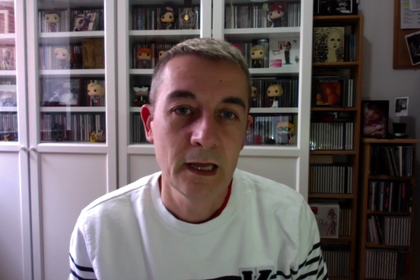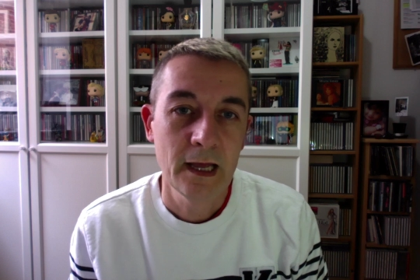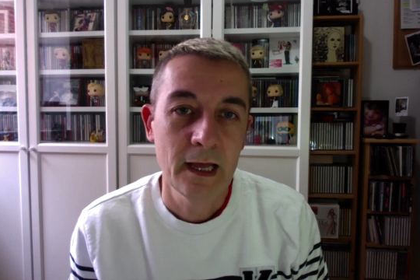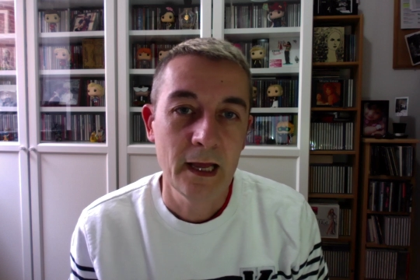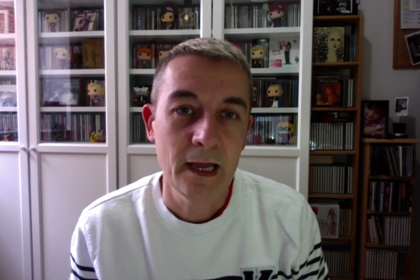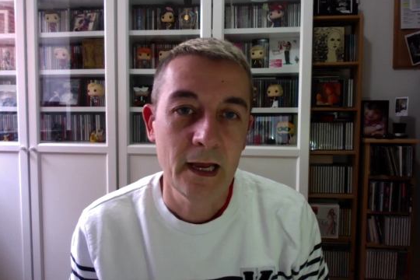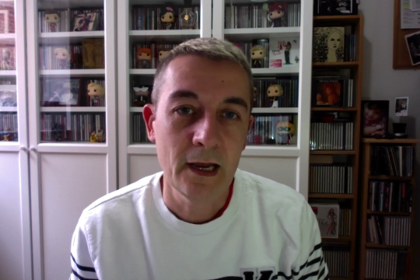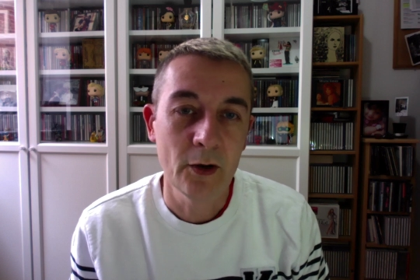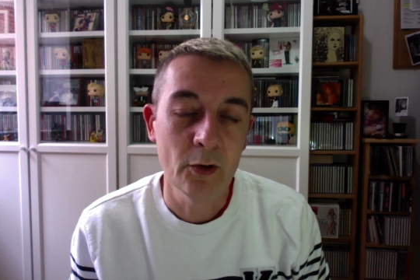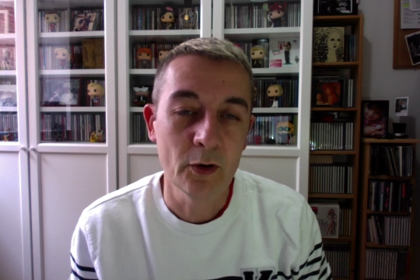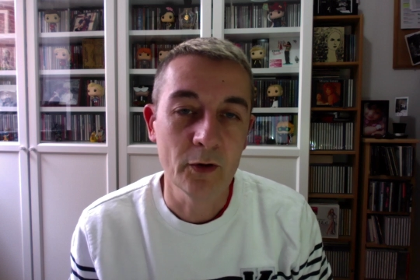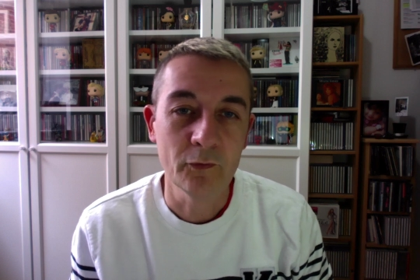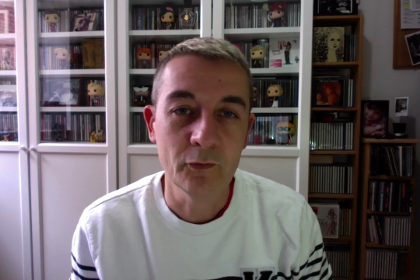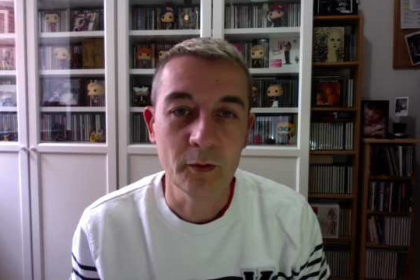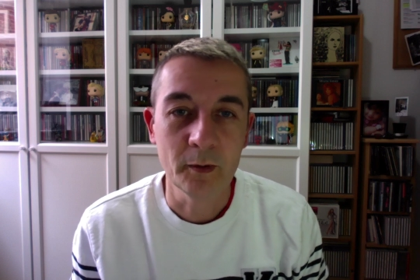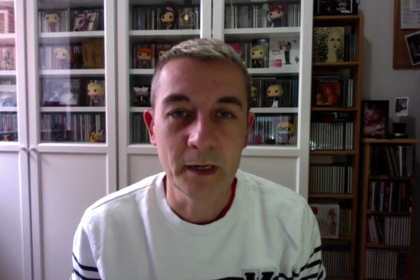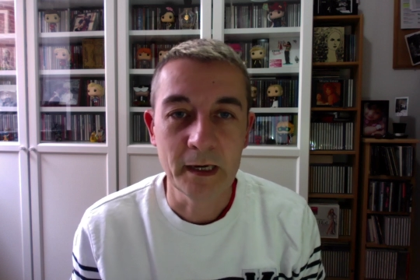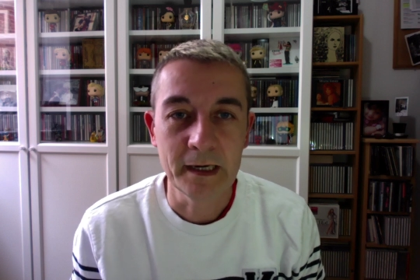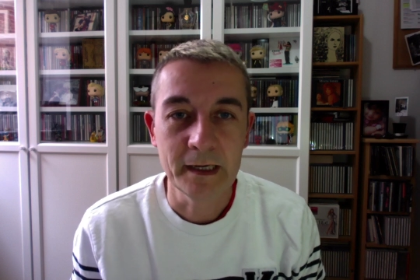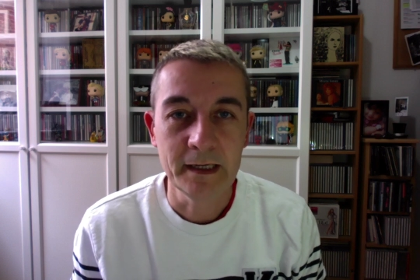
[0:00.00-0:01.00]
Hello
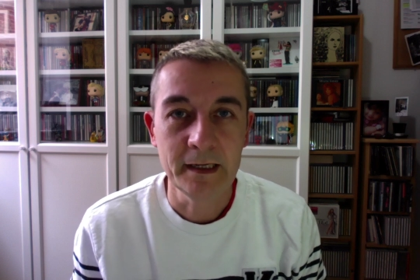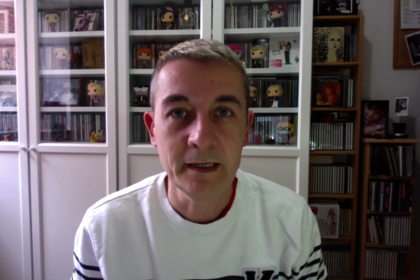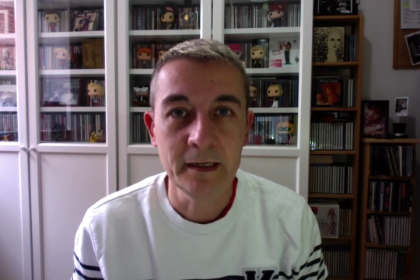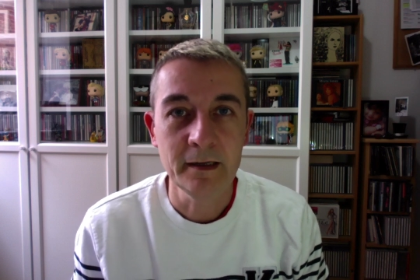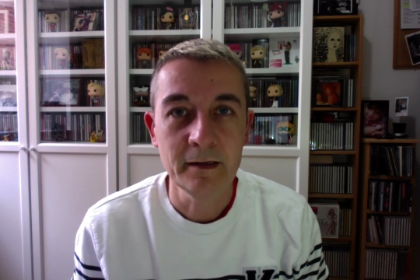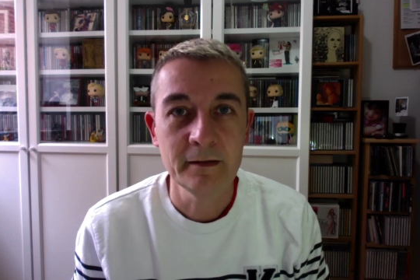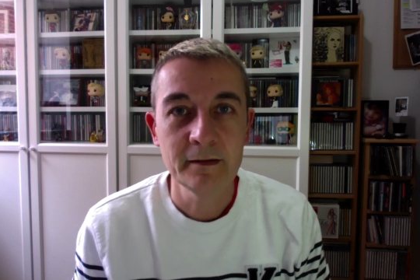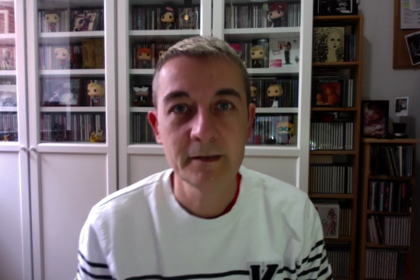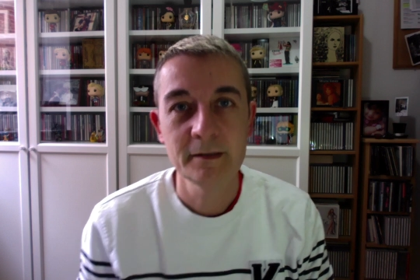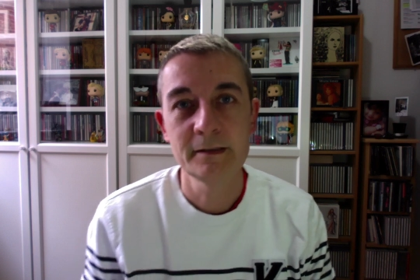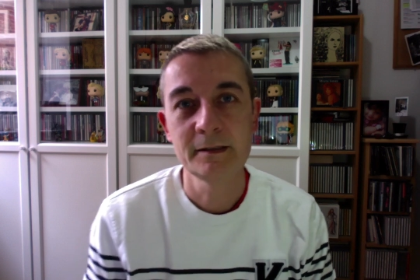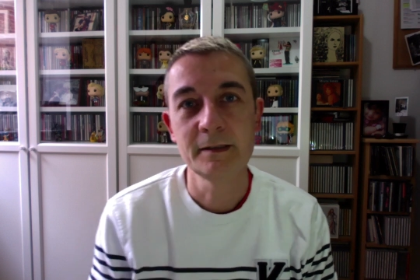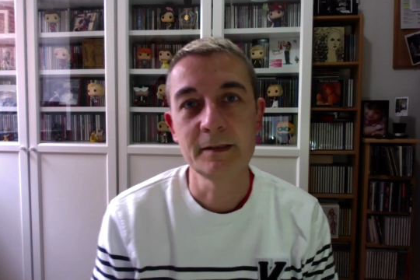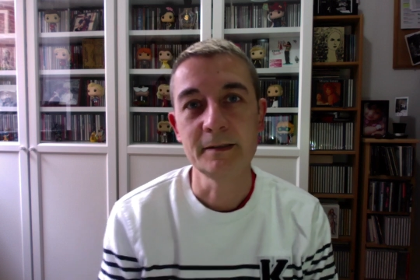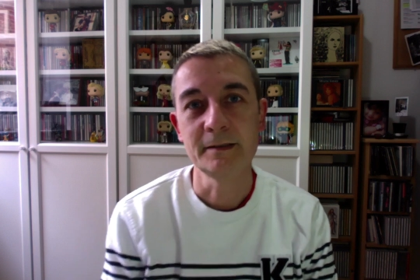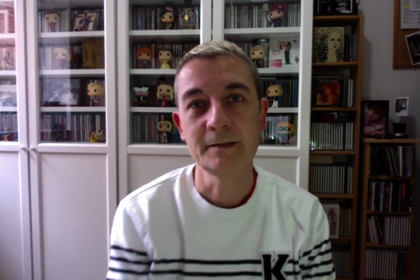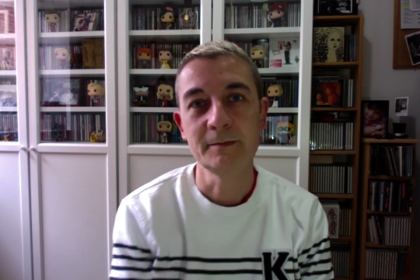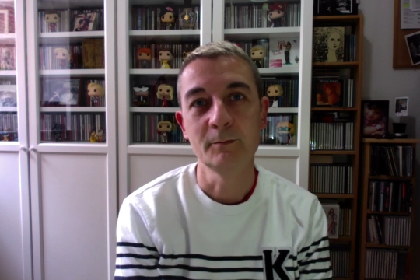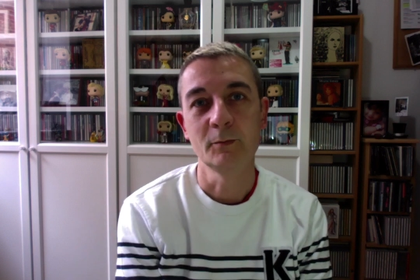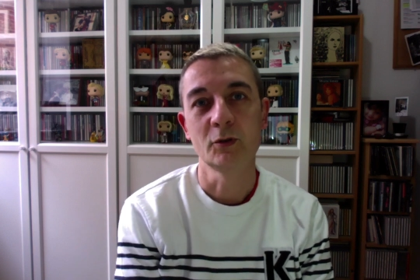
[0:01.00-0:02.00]
everybody, this
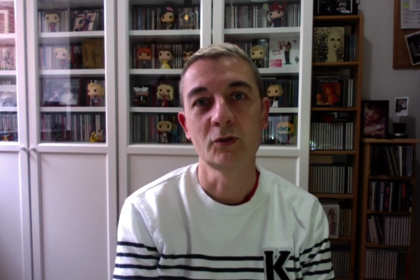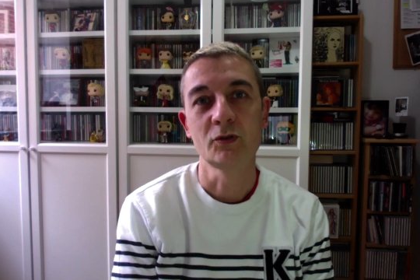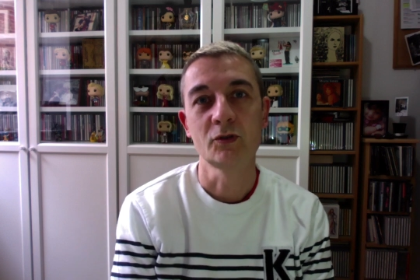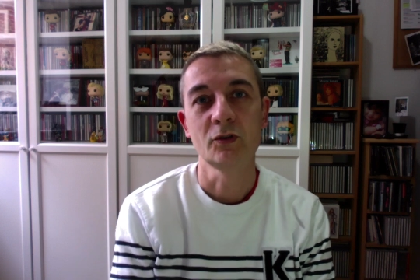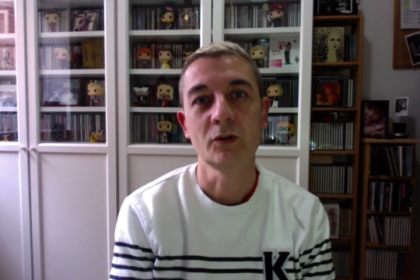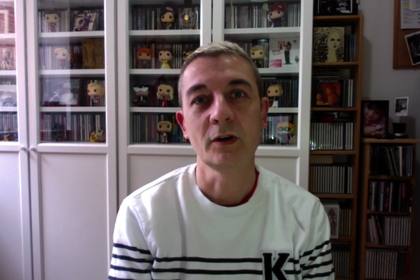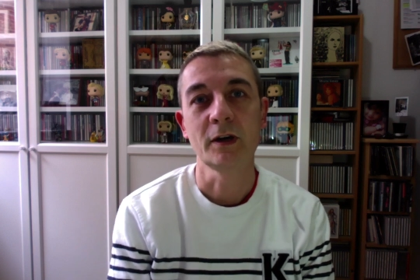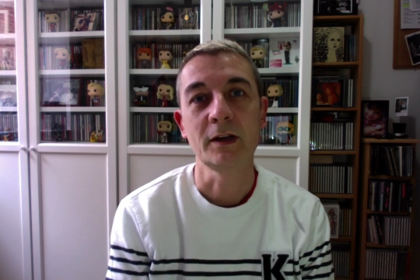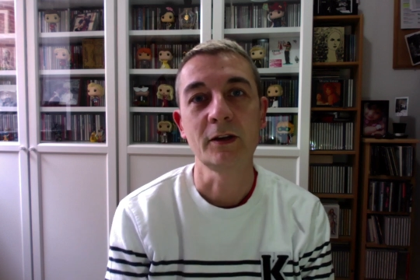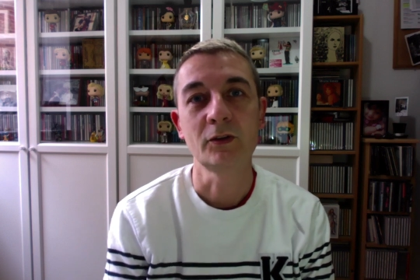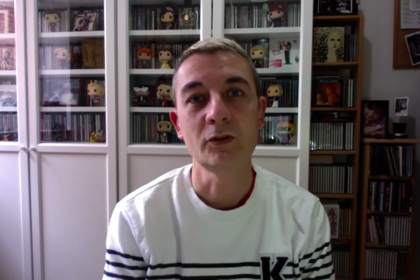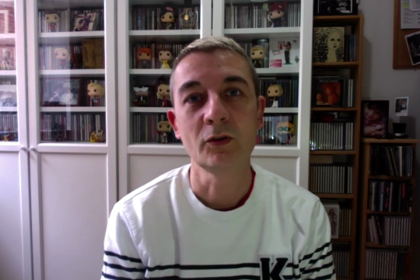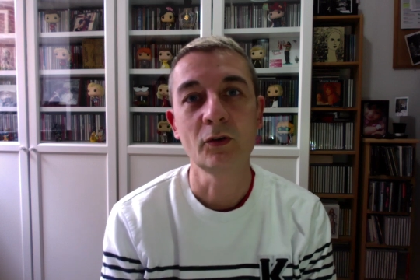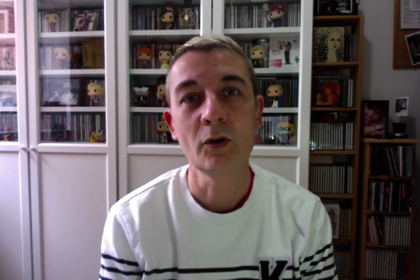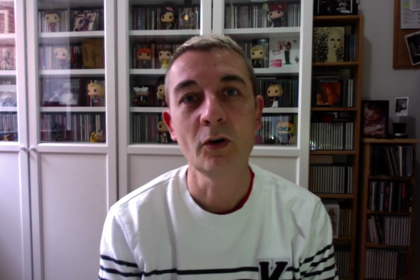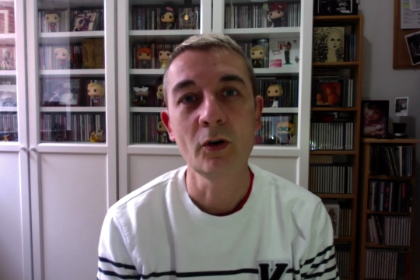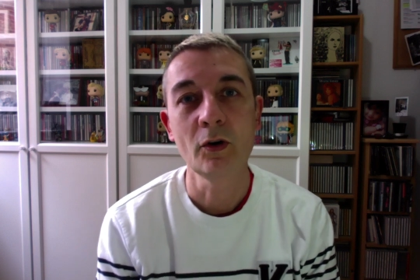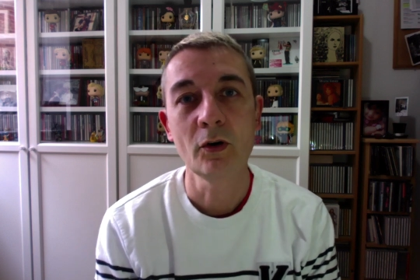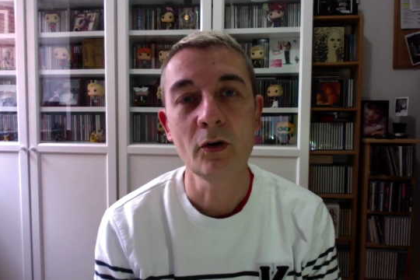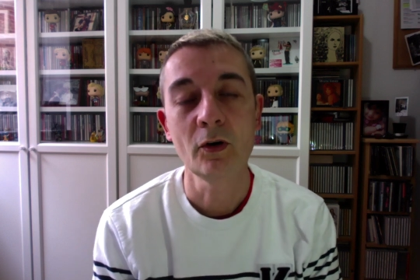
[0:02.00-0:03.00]
is Monsieur
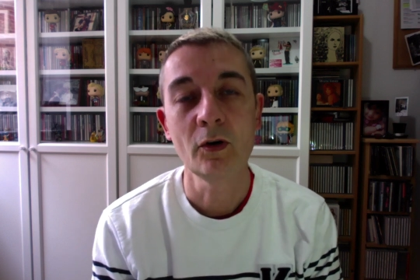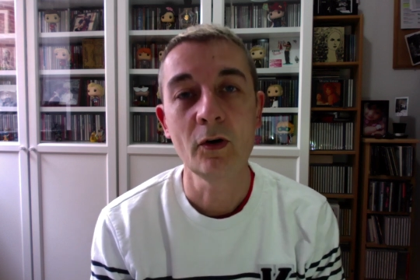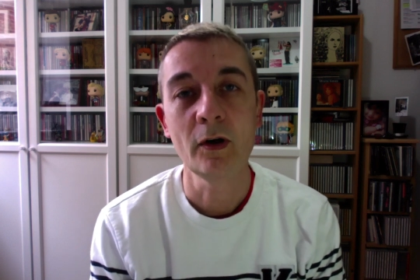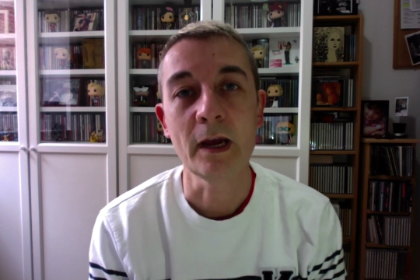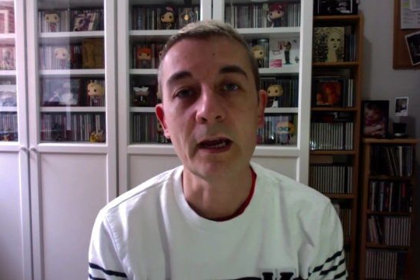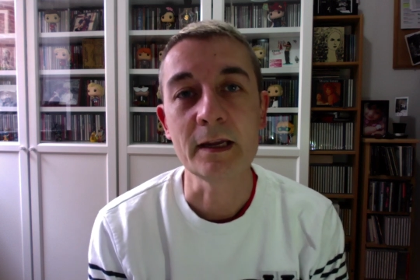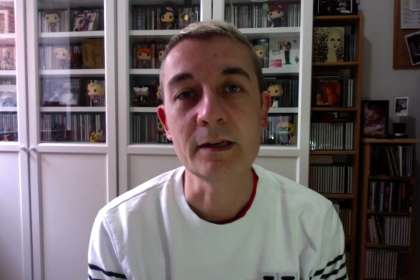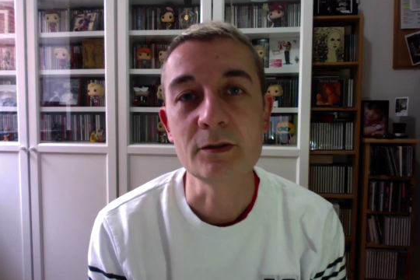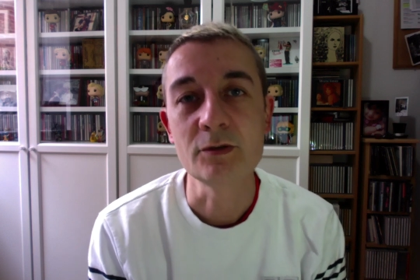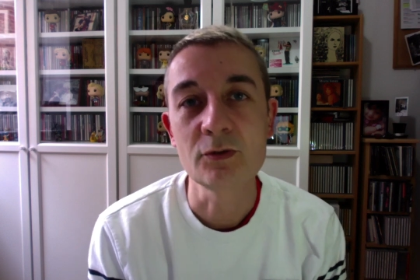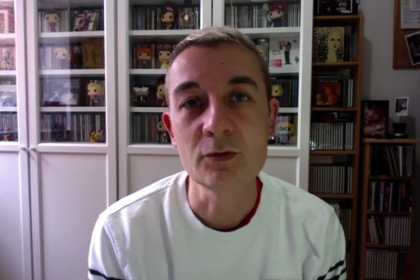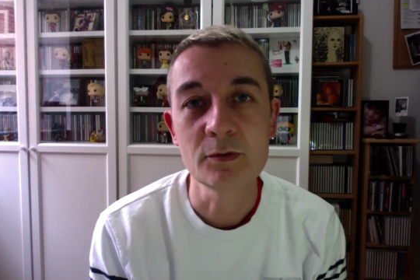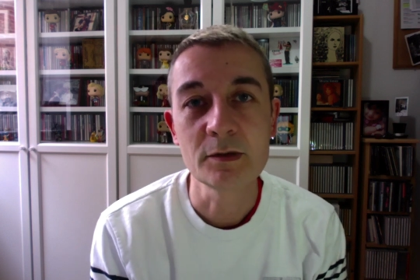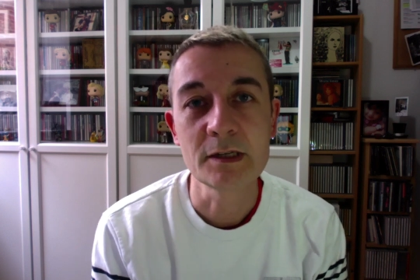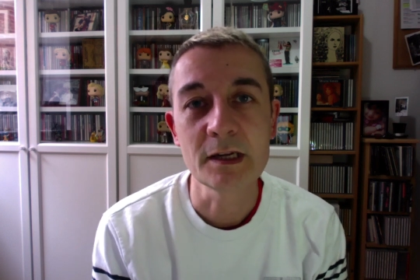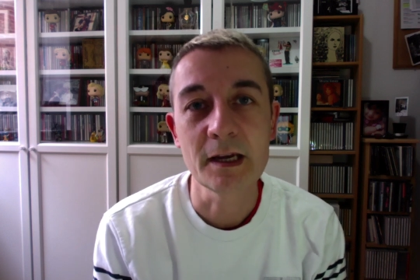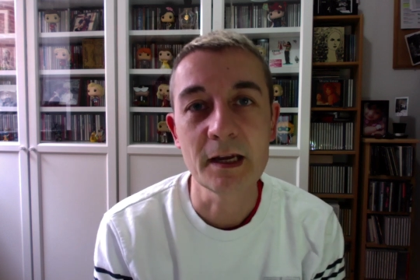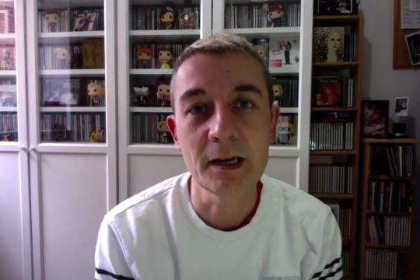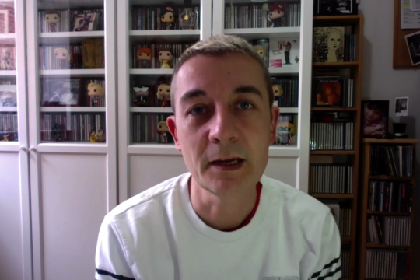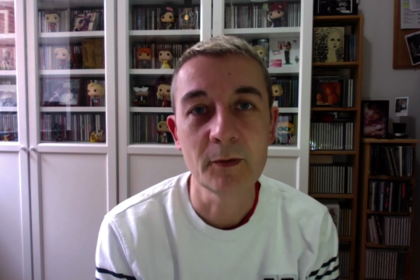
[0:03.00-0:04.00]
RETHO and
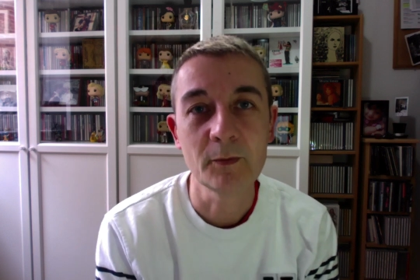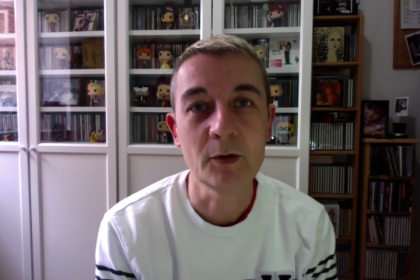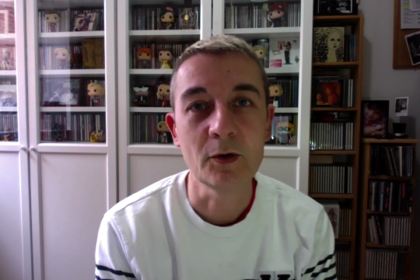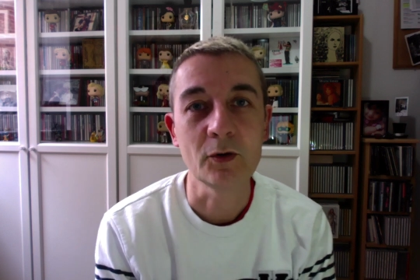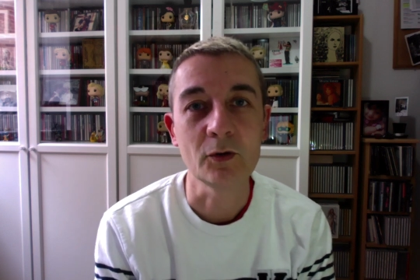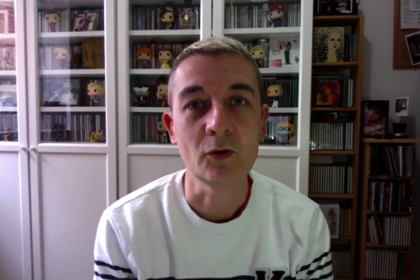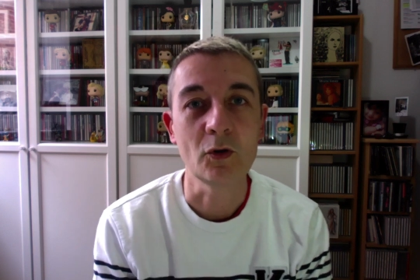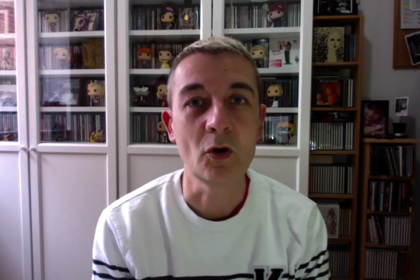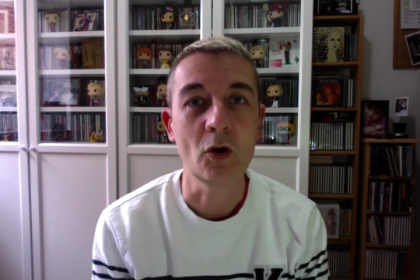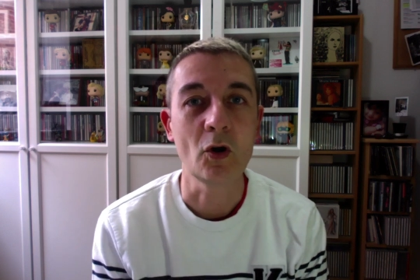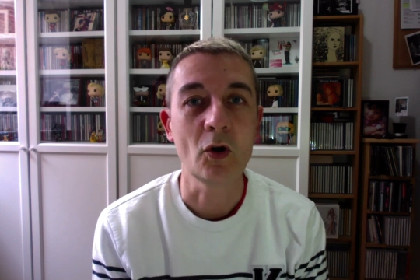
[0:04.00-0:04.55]
today we're gonna